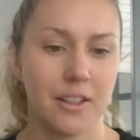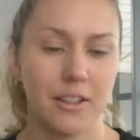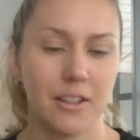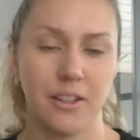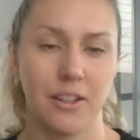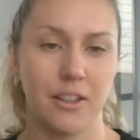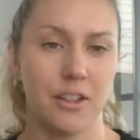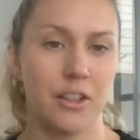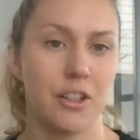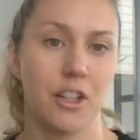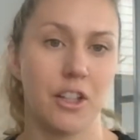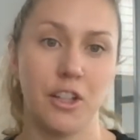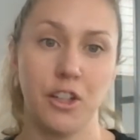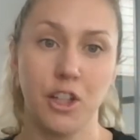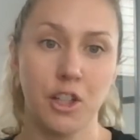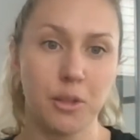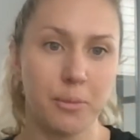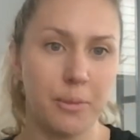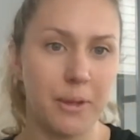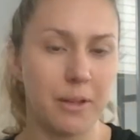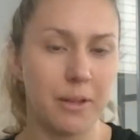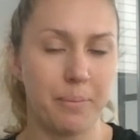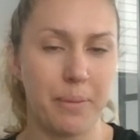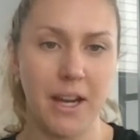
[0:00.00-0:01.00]
You know, you
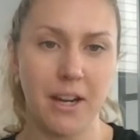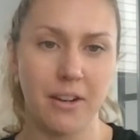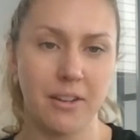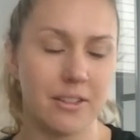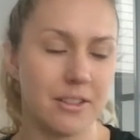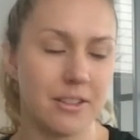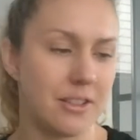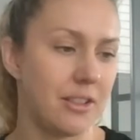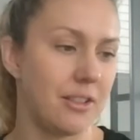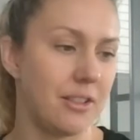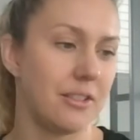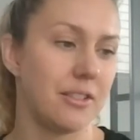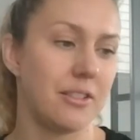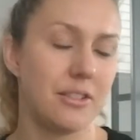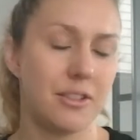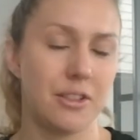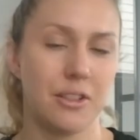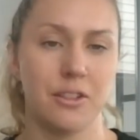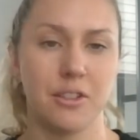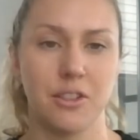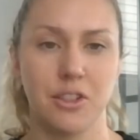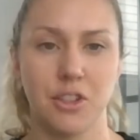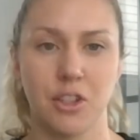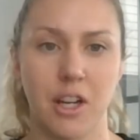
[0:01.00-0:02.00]
could be a parent to
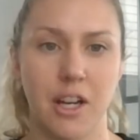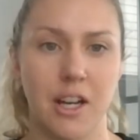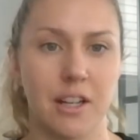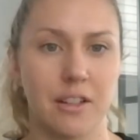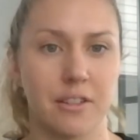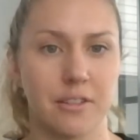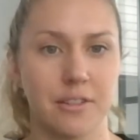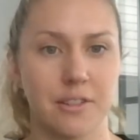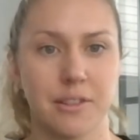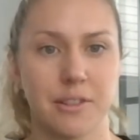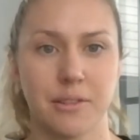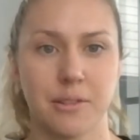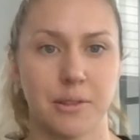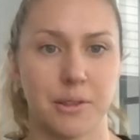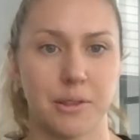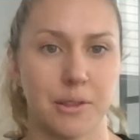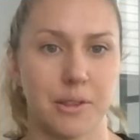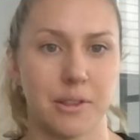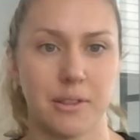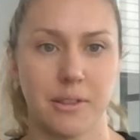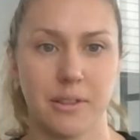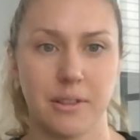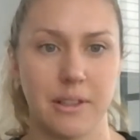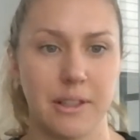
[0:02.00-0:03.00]
your child,
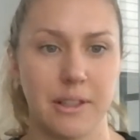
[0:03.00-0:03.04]
or